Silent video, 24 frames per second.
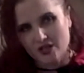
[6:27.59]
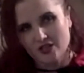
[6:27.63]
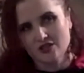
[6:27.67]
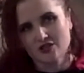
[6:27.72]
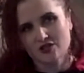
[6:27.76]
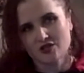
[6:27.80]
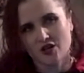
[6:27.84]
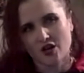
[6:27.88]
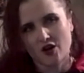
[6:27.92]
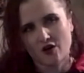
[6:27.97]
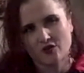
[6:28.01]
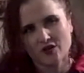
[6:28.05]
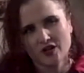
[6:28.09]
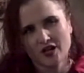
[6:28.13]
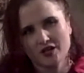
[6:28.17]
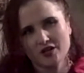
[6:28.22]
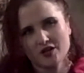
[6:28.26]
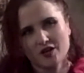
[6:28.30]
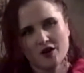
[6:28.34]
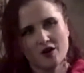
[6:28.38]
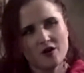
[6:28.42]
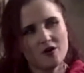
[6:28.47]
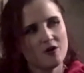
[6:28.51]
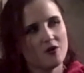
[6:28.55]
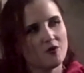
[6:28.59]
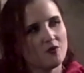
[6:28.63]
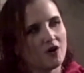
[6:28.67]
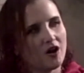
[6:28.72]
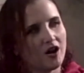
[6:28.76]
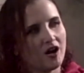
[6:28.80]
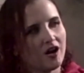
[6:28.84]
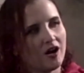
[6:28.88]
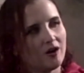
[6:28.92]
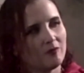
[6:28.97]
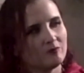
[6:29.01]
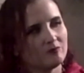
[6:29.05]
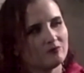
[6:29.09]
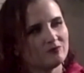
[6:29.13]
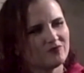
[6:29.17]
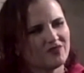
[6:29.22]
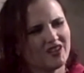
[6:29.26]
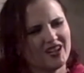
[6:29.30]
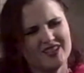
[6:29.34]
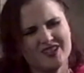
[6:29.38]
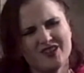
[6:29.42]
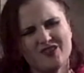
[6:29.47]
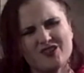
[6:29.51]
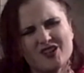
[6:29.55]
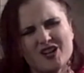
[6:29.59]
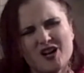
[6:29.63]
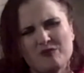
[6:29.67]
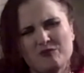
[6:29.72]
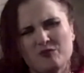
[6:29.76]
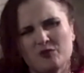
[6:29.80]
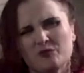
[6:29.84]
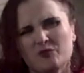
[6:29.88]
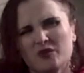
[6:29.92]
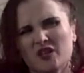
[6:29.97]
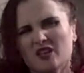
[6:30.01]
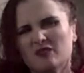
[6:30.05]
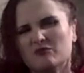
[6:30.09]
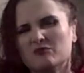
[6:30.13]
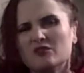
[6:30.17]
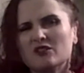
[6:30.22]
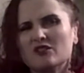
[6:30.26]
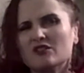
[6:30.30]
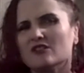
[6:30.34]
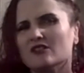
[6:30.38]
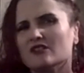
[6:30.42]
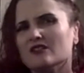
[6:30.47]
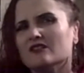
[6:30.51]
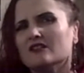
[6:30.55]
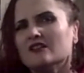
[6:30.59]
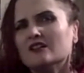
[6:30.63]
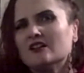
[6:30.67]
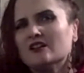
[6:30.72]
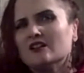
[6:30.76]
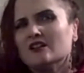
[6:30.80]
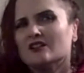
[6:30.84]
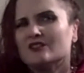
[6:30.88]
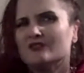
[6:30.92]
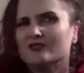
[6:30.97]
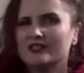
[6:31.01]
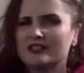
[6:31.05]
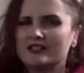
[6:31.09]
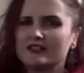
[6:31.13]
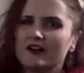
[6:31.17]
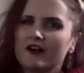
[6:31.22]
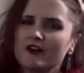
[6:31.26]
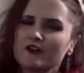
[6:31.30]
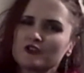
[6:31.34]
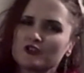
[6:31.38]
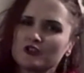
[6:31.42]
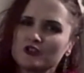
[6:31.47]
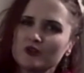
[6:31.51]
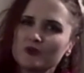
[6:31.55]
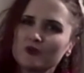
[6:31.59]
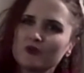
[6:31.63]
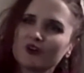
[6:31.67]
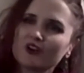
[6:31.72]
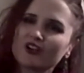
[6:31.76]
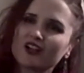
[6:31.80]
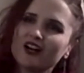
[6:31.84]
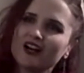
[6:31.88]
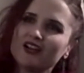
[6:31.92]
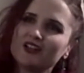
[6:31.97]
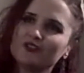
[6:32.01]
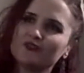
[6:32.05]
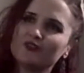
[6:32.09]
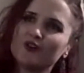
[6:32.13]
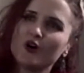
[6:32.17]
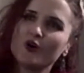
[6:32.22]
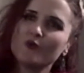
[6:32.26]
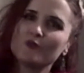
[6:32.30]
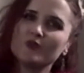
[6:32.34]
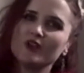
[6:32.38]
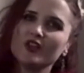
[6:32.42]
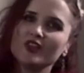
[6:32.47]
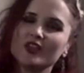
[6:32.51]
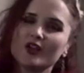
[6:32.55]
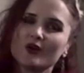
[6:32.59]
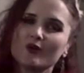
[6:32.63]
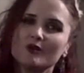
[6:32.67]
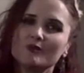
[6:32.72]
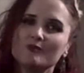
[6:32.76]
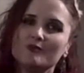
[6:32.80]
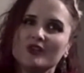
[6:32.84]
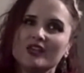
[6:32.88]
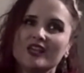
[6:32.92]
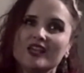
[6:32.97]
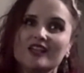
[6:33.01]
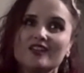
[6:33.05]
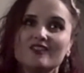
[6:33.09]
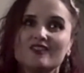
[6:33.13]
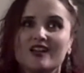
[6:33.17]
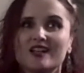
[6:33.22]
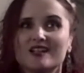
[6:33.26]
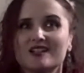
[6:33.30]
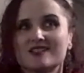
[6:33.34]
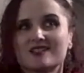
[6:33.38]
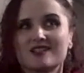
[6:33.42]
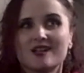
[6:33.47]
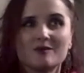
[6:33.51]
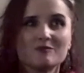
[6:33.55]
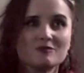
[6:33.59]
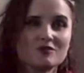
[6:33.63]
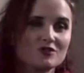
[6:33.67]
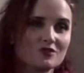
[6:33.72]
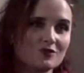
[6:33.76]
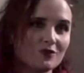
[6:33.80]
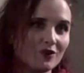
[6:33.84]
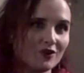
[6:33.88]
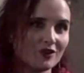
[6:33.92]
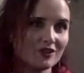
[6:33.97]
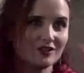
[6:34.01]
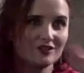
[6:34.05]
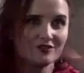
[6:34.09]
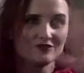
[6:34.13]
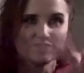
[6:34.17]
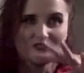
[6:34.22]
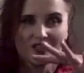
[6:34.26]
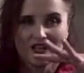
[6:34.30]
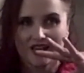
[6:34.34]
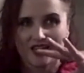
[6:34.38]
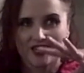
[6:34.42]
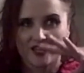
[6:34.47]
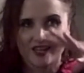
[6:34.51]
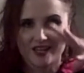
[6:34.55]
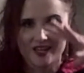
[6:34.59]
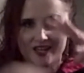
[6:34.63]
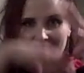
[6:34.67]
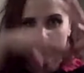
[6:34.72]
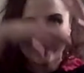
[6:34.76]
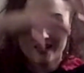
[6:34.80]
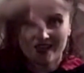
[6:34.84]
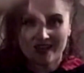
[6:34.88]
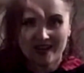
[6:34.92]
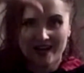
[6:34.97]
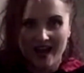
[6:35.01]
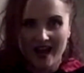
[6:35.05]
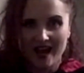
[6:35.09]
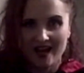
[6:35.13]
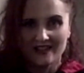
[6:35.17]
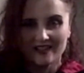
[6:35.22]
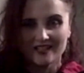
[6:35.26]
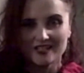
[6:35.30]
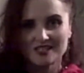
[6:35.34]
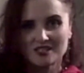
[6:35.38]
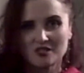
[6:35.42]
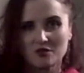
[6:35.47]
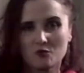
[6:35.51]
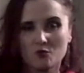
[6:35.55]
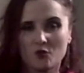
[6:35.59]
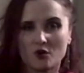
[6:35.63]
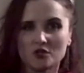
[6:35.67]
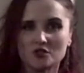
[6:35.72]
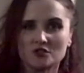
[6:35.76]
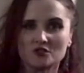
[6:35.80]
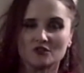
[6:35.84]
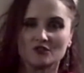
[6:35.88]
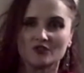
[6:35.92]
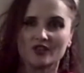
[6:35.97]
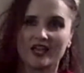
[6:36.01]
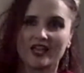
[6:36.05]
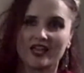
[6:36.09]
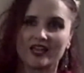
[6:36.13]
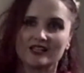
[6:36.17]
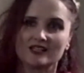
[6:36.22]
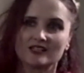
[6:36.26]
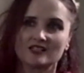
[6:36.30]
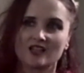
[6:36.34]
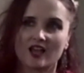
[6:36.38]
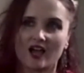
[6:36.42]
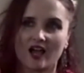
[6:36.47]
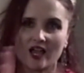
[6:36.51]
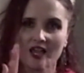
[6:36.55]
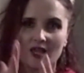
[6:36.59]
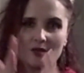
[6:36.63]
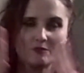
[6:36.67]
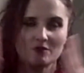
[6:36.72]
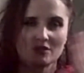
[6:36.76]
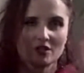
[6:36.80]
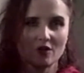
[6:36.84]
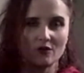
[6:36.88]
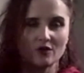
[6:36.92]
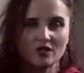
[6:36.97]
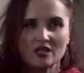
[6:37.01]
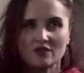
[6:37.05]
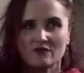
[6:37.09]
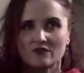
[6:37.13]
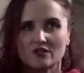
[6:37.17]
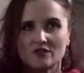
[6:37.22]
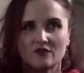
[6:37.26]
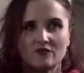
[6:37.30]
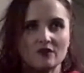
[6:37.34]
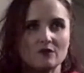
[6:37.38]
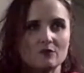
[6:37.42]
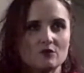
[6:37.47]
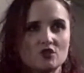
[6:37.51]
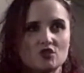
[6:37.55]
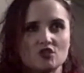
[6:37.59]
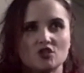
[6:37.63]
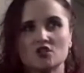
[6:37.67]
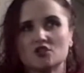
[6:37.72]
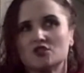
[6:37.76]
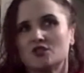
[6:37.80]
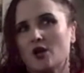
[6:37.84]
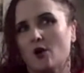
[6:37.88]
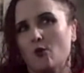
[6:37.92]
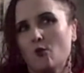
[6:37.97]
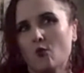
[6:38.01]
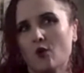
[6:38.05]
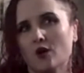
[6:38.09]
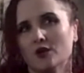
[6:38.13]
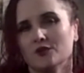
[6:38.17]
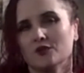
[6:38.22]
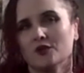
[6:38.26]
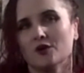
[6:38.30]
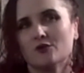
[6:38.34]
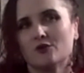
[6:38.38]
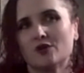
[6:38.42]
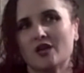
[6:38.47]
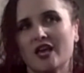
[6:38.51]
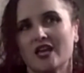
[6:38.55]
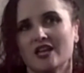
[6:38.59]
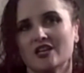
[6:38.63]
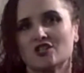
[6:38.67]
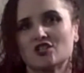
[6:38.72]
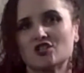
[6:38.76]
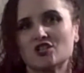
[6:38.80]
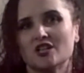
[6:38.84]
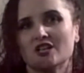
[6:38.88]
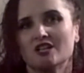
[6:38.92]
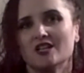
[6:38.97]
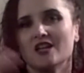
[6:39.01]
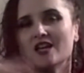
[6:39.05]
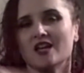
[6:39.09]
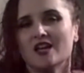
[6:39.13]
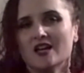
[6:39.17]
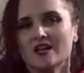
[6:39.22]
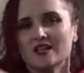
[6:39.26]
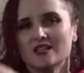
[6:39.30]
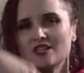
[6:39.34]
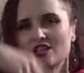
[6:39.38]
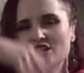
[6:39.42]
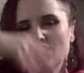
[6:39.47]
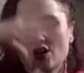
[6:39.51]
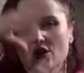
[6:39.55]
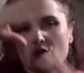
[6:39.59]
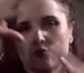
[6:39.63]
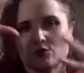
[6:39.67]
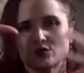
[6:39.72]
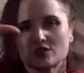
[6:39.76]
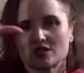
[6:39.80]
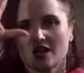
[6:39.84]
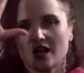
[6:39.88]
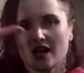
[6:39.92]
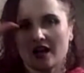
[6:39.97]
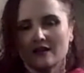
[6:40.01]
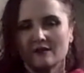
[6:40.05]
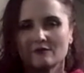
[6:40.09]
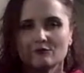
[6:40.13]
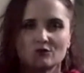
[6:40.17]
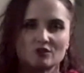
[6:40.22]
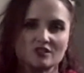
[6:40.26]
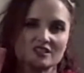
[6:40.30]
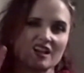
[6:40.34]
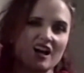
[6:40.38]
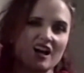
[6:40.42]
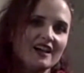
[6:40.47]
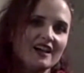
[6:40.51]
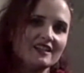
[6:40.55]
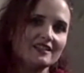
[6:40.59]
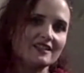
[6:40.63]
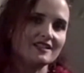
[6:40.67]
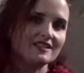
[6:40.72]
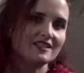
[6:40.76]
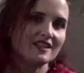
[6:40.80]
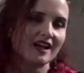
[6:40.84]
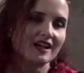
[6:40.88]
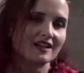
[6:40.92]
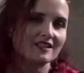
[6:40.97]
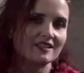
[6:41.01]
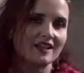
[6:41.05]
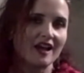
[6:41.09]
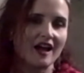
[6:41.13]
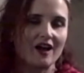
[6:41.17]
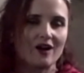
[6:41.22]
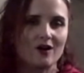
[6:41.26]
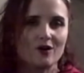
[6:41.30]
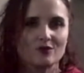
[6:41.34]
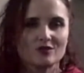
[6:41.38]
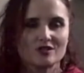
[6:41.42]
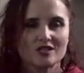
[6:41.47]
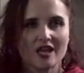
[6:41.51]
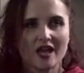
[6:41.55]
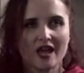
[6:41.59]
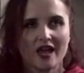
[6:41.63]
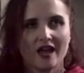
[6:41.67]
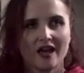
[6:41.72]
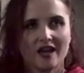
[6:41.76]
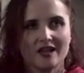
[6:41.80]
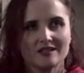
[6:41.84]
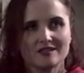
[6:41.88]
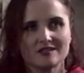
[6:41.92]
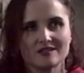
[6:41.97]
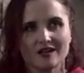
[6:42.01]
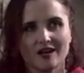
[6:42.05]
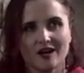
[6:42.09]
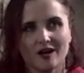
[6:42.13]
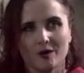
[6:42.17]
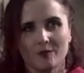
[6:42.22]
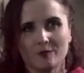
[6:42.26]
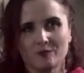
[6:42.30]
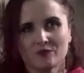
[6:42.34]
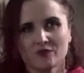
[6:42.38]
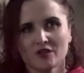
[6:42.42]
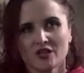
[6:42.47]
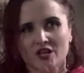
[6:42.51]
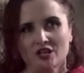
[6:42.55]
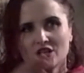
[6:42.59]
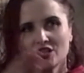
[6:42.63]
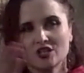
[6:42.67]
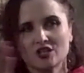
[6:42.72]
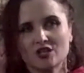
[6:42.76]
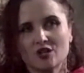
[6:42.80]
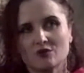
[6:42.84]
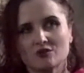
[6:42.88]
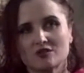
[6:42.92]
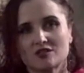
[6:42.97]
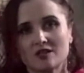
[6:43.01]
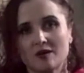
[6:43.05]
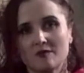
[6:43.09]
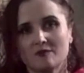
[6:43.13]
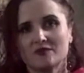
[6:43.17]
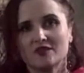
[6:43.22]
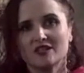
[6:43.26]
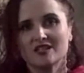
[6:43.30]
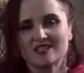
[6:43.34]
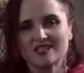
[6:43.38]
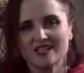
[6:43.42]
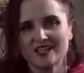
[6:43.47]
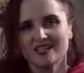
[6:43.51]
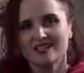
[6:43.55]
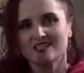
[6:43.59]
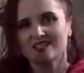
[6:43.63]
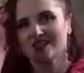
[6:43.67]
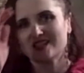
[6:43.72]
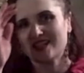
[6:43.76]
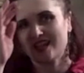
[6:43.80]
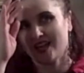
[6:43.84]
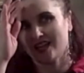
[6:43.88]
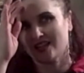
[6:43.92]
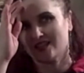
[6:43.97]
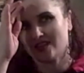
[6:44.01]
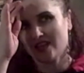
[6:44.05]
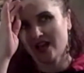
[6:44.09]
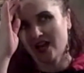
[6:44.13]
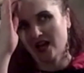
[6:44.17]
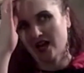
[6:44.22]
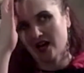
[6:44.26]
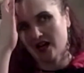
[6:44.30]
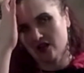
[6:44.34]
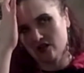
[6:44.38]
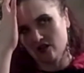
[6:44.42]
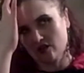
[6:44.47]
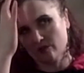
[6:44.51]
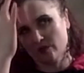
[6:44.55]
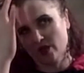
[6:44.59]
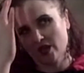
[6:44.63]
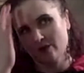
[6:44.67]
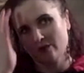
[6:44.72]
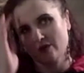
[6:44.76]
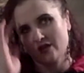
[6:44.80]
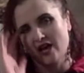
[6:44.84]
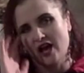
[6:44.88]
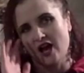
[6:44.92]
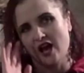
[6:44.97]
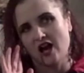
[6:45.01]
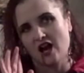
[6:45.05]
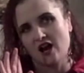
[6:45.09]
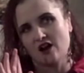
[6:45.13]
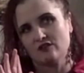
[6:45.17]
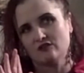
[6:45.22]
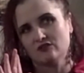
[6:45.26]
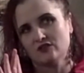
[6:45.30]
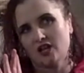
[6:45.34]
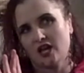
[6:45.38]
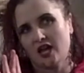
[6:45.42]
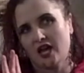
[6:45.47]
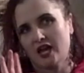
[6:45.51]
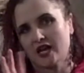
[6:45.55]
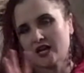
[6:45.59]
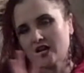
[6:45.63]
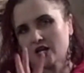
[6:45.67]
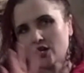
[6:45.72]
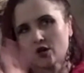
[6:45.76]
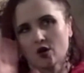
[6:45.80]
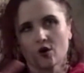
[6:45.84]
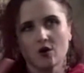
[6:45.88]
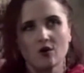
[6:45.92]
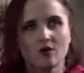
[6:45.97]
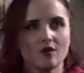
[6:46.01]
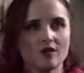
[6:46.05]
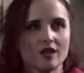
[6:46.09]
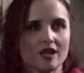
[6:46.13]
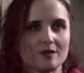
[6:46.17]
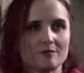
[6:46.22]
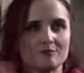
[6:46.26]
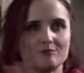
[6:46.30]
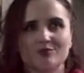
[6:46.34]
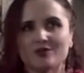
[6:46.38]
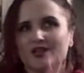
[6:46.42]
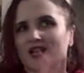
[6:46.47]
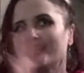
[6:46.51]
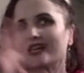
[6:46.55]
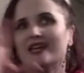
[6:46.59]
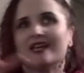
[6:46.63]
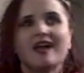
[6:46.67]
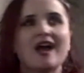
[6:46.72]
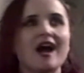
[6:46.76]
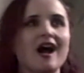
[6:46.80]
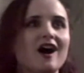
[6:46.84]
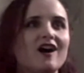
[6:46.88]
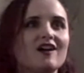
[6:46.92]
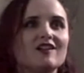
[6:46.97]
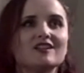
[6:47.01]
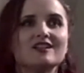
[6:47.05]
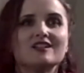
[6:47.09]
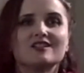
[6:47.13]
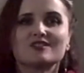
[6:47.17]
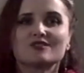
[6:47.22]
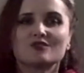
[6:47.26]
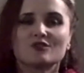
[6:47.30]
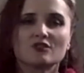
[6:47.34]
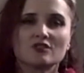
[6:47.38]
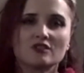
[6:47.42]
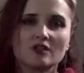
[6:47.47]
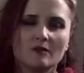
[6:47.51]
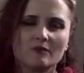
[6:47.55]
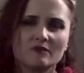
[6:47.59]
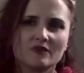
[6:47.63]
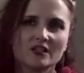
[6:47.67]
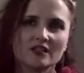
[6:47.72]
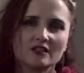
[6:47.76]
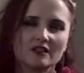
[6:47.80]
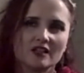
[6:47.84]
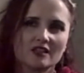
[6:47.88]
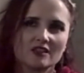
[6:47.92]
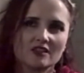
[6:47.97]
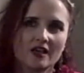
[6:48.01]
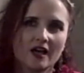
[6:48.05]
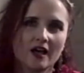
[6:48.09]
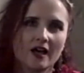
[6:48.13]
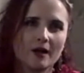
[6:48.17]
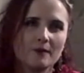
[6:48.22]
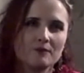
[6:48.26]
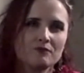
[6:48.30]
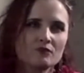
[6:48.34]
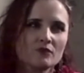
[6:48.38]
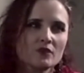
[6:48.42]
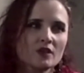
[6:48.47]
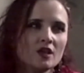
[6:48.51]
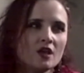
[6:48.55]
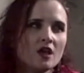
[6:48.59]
So, and I know a couple people we talked to were kind of hoping there would be like some sort of like Alice in Wonderland type, you know, even if it was just at one location, you know, was kind of decked out, and you know, something to indicate that, or maybe have like a girl like playing Alice or something like that.